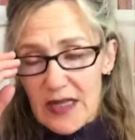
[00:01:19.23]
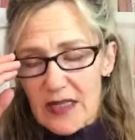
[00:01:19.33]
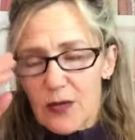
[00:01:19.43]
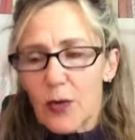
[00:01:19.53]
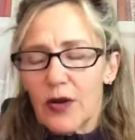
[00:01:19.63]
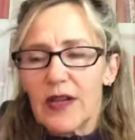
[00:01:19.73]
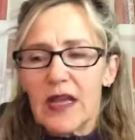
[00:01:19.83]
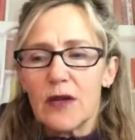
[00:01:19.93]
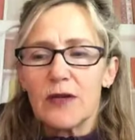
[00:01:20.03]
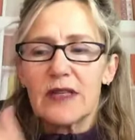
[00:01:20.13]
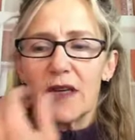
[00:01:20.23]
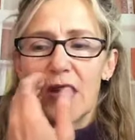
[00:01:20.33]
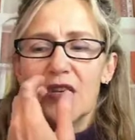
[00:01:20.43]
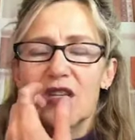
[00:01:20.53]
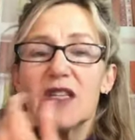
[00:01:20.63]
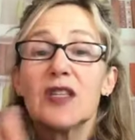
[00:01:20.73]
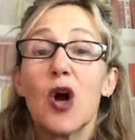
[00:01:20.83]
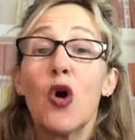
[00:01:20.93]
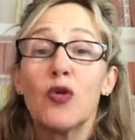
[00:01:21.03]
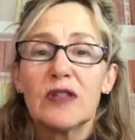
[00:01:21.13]
That's the word they use. And
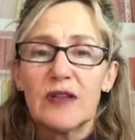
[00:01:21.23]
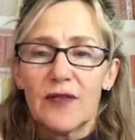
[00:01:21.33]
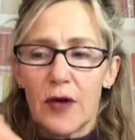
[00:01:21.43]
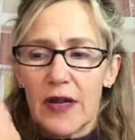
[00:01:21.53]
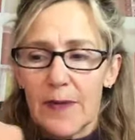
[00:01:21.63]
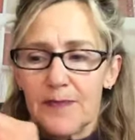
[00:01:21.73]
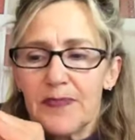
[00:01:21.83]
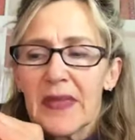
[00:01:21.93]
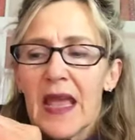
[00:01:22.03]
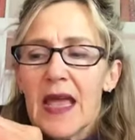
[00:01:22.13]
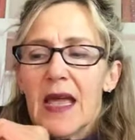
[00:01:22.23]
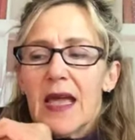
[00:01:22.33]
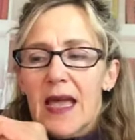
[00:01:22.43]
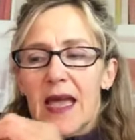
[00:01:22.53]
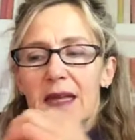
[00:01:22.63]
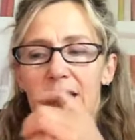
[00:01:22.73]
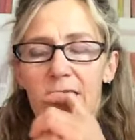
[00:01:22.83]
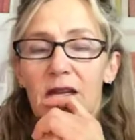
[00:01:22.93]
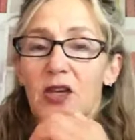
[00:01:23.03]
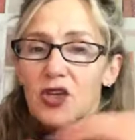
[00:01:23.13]
she's the host for him.
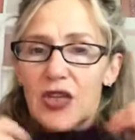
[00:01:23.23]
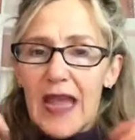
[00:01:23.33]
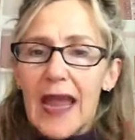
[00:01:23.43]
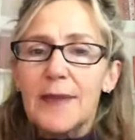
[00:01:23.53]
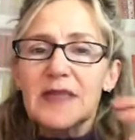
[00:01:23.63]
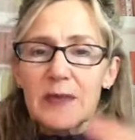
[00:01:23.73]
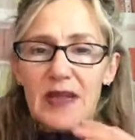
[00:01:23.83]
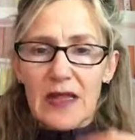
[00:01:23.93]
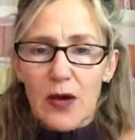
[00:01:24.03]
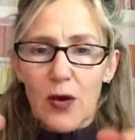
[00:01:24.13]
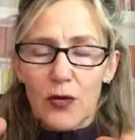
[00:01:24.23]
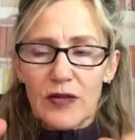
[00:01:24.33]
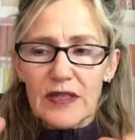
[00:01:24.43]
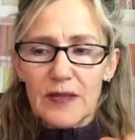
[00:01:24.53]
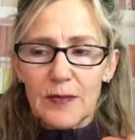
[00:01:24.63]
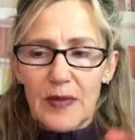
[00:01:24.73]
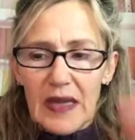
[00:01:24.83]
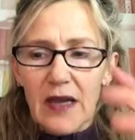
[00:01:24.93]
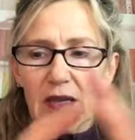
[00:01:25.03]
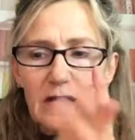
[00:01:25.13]
And she came to be the host
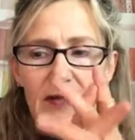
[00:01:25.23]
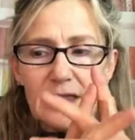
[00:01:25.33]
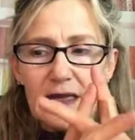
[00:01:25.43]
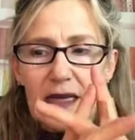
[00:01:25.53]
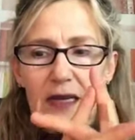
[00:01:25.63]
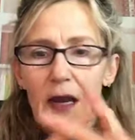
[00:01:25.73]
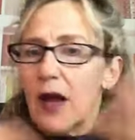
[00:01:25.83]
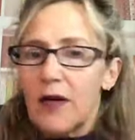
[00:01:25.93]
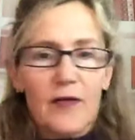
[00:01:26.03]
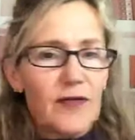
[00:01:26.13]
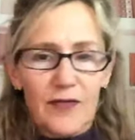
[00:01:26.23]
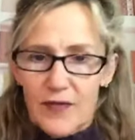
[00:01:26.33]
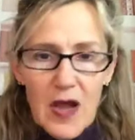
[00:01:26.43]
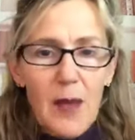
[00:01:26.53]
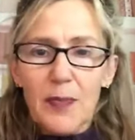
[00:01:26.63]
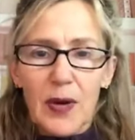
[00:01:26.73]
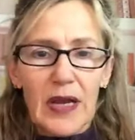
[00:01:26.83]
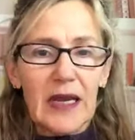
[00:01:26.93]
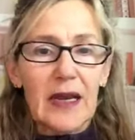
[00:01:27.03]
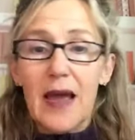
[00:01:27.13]
because of
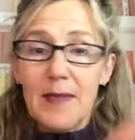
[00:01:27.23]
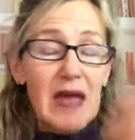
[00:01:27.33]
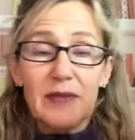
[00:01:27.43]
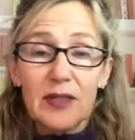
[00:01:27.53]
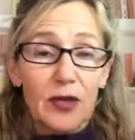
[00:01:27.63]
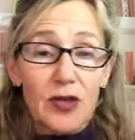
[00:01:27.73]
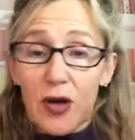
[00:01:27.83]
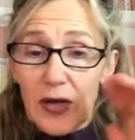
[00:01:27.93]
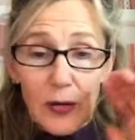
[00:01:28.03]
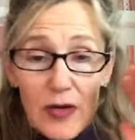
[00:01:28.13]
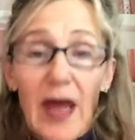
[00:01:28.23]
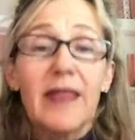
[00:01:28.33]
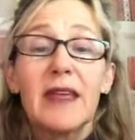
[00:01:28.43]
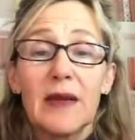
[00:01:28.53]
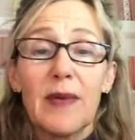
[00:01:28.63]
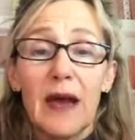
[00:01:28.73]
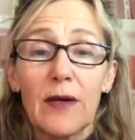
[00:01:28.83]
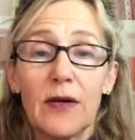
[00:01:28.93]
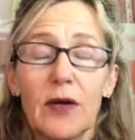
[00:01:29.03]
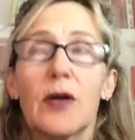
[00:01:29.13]
upbringing. I'm absolutely sure. I know nothing
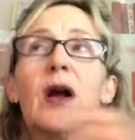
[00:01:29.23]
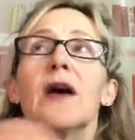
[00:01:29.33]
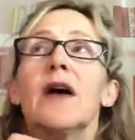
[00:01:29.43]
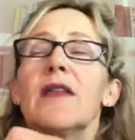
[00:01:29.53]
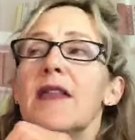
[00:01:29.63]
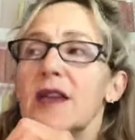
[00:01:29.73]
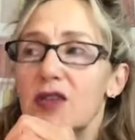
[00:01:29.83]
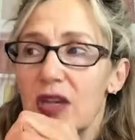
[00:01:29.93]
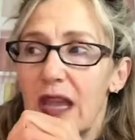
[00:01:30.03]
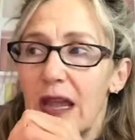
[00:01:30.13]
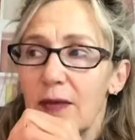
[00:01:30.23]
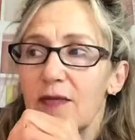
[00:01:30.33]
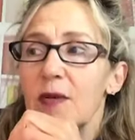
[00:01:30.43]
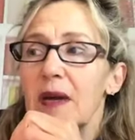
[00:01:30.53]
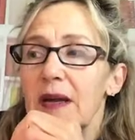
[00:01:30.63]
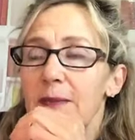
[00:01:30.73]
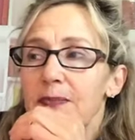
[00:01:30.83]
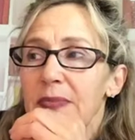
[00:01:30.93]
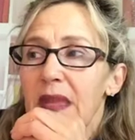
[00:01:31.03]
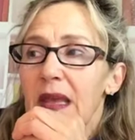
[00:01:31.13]
about her other than she came from
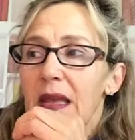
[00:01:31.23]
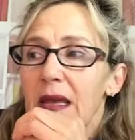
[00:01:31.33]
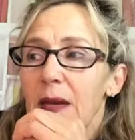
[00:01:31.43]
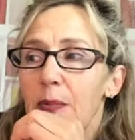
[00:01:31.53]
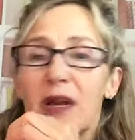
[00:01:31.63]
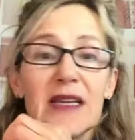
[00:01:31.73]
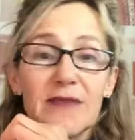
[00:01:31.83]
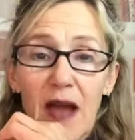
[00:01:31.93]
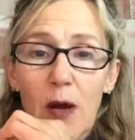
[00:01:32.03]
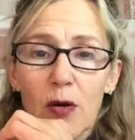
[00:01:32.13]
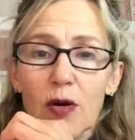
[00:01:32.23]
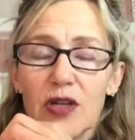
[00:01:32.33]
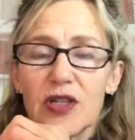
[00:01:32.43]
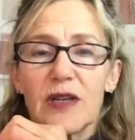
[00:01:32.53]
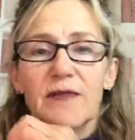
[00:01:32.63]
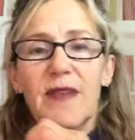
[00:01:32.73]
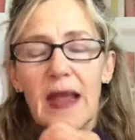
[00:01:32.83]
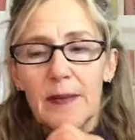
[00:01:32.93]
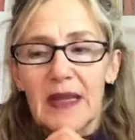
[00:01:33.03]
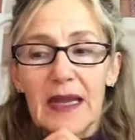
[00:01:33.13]
a pretty devout Christian
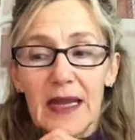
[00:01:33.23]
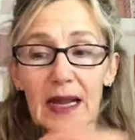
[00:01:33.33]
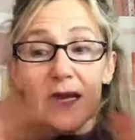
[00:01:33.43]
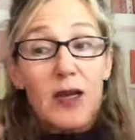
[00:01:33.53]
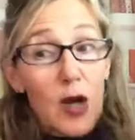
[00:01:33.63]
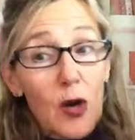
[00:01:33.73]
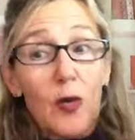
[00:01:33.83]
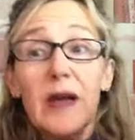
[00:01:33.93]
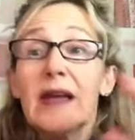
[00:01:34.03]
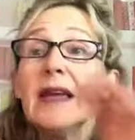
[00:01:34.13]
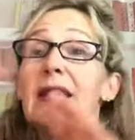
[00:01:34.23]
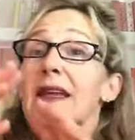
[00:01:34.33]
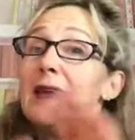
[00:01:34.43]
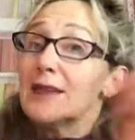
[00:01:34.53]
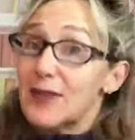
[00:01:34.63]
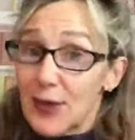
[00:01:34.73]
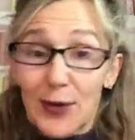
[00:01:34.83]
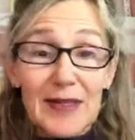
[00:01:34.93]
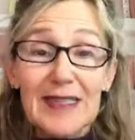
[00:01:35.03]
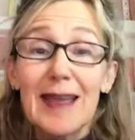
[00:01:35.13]
family. And I know in
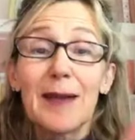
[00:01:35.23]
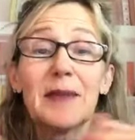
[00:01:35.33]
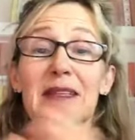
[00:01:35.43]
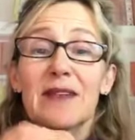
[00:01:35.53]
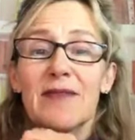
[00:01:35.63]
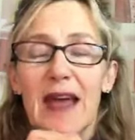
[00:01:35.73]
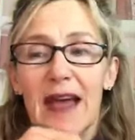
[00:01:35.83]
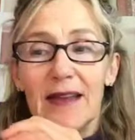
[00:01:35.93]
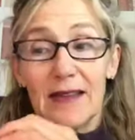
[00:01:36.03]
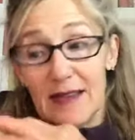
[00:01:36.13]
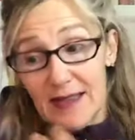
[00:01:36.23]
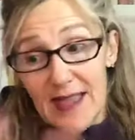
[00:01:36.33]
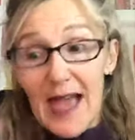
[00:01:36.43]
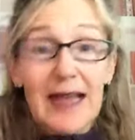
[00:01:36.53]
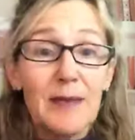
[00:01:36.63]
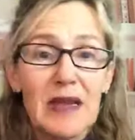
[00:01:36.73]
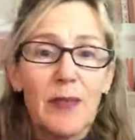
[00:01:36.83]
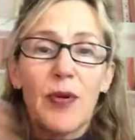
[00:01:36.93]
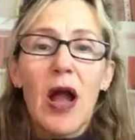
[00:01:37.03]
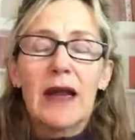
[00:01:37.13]
certain segments of that, that can
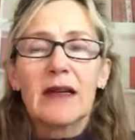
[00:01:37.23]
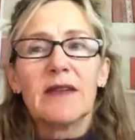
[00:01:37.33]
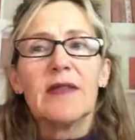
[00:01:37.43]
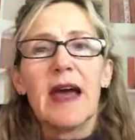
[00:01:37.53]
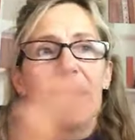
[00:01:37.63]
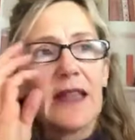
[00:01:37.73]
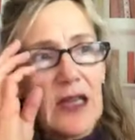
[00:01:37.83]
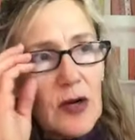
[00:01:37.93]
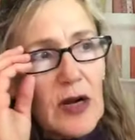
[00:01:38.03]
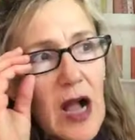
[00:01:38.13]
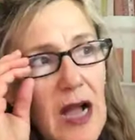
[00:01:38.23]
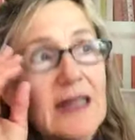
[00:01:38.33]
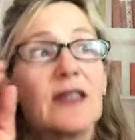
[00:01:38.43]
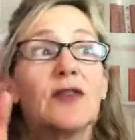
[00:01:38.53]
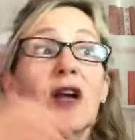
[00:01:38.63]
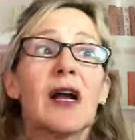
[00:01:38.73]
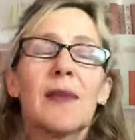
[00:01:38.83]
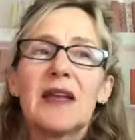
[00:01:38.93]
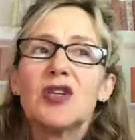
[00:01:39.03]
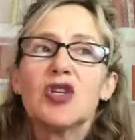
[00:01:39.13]
be a product of that, that you
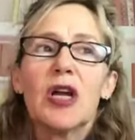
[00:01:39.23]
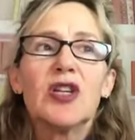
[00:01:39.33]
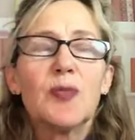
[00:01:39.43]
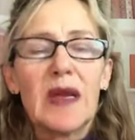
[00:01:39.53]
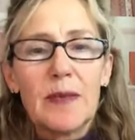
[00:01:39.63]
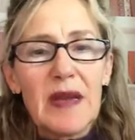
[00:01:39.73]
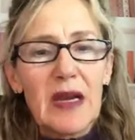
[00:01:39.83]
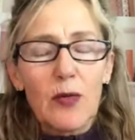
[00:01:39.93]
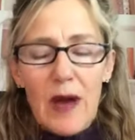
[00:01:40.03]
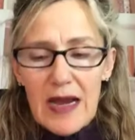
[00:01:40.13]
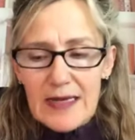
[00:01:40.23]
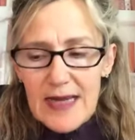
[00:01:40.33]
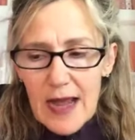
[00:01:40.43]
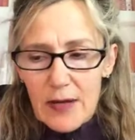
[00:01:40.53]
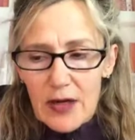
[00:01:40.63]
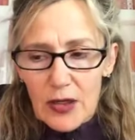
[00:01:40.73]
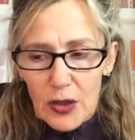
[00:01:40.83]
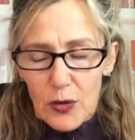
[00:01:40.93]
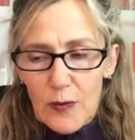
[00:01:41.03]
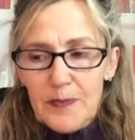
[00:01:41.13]
talk about judgment being rained down
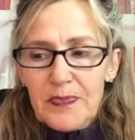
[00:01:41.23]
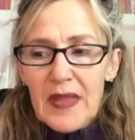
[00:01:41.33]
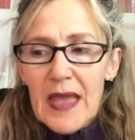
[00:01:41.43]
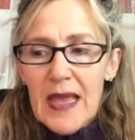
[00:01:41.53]
on you.